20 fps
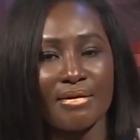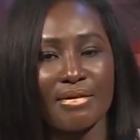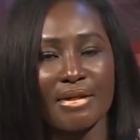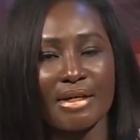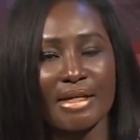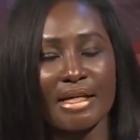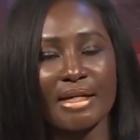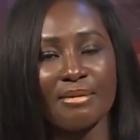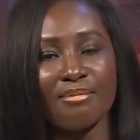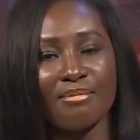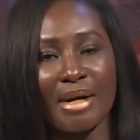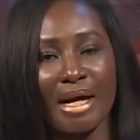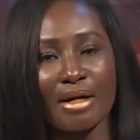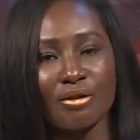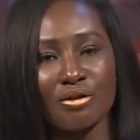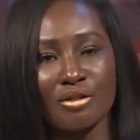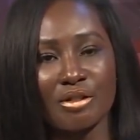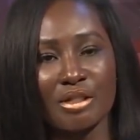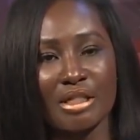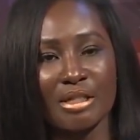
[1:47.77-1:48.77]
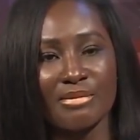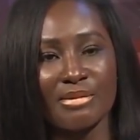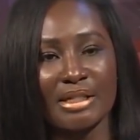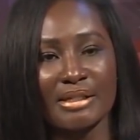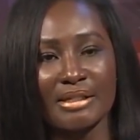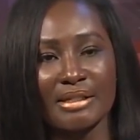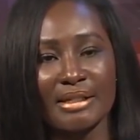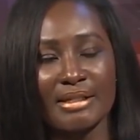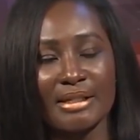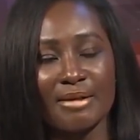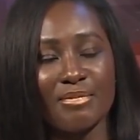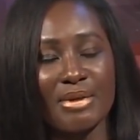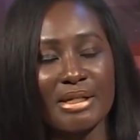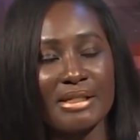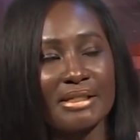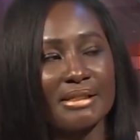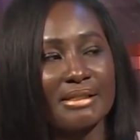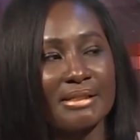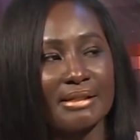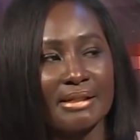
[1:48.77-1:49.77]
And they came back to him and said, the
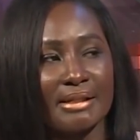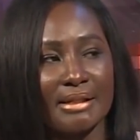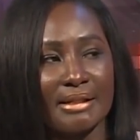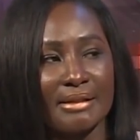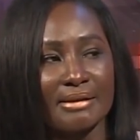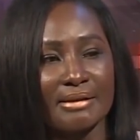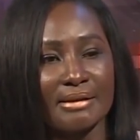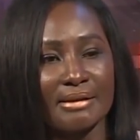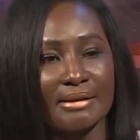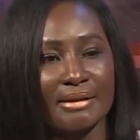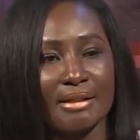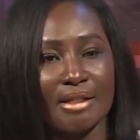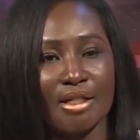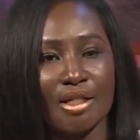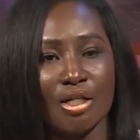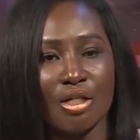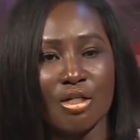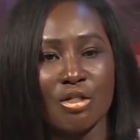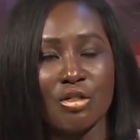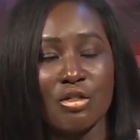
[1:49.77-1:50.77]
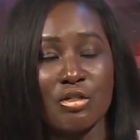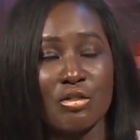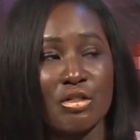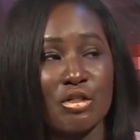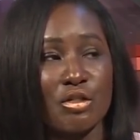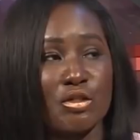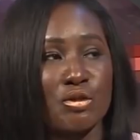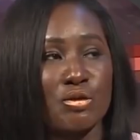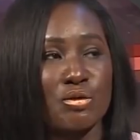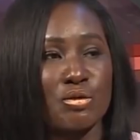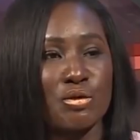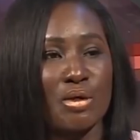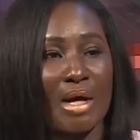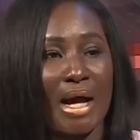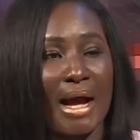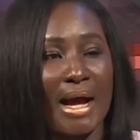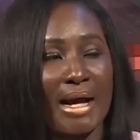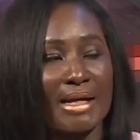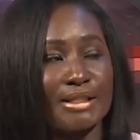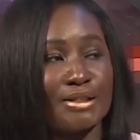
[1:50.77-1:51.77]
person says you need
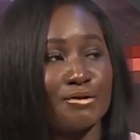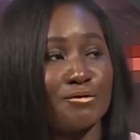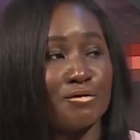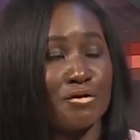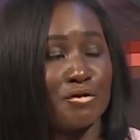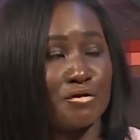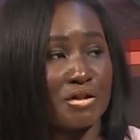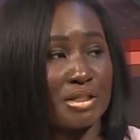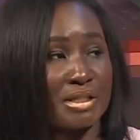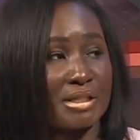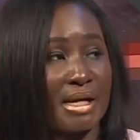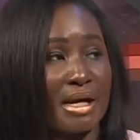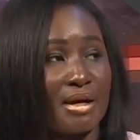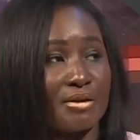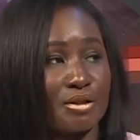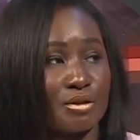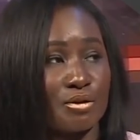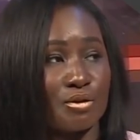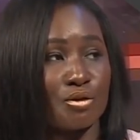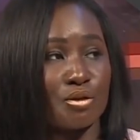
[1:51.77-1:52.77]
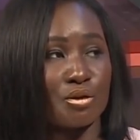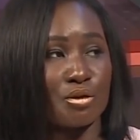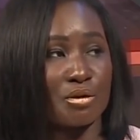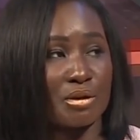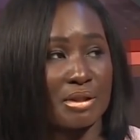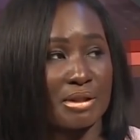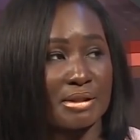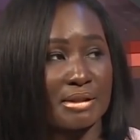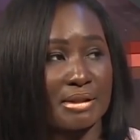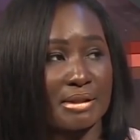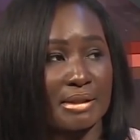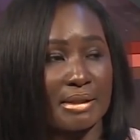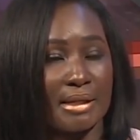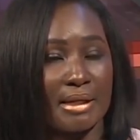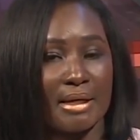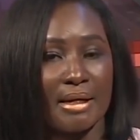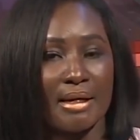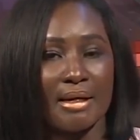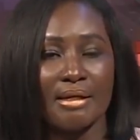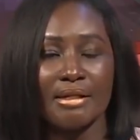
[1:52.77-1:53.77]
to add $50,000.
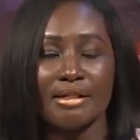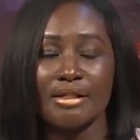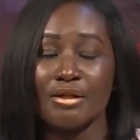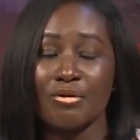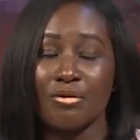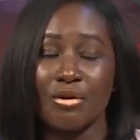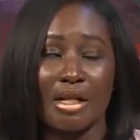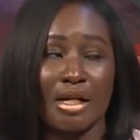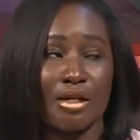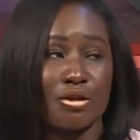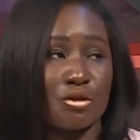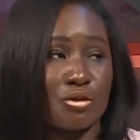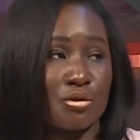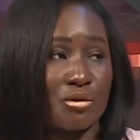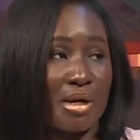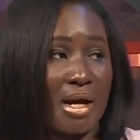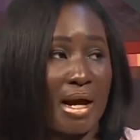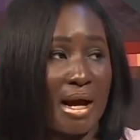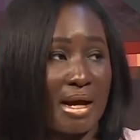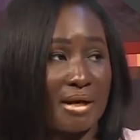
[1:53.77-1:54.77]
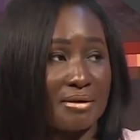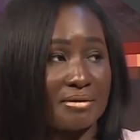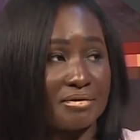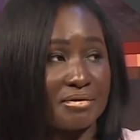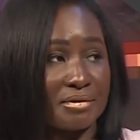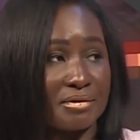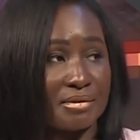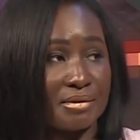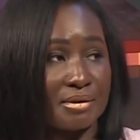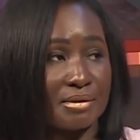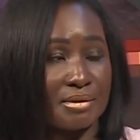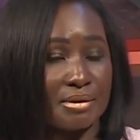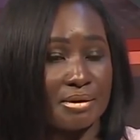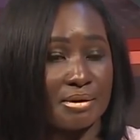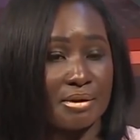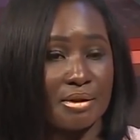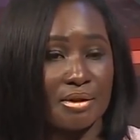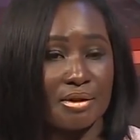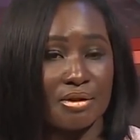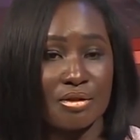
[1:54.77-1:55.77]
And said, well, I don't have.
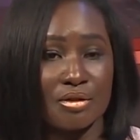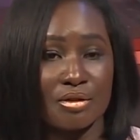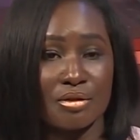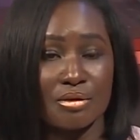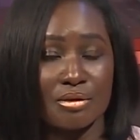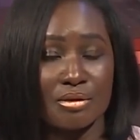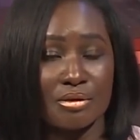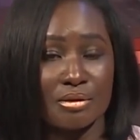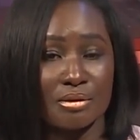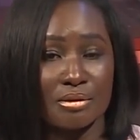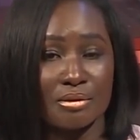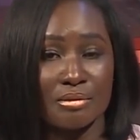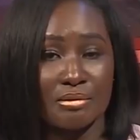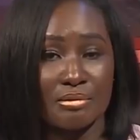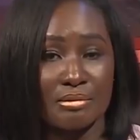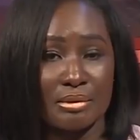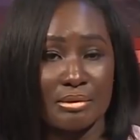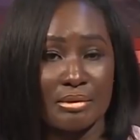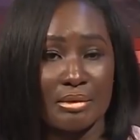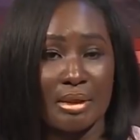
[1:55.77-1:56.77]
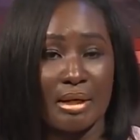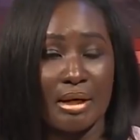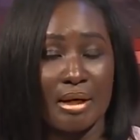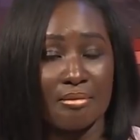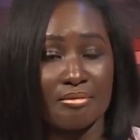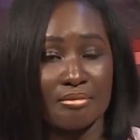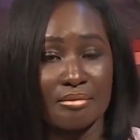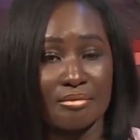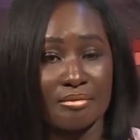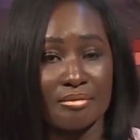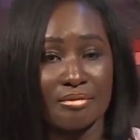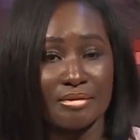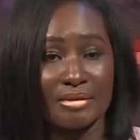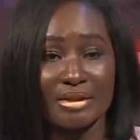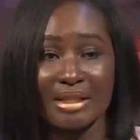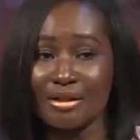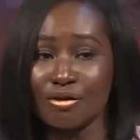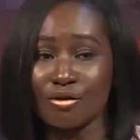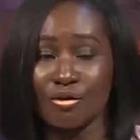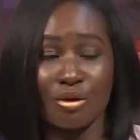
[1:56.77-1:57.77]
So
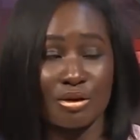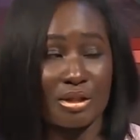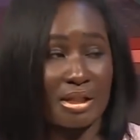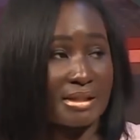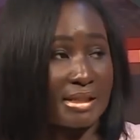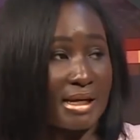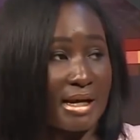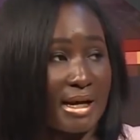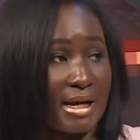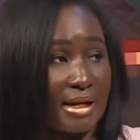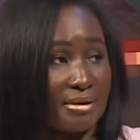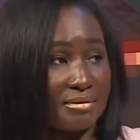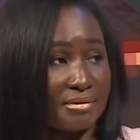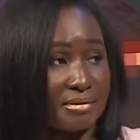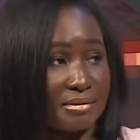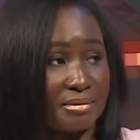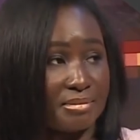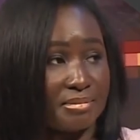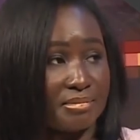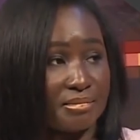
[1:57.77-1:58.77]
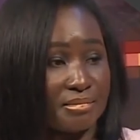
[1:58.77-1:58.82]
that's all that I have.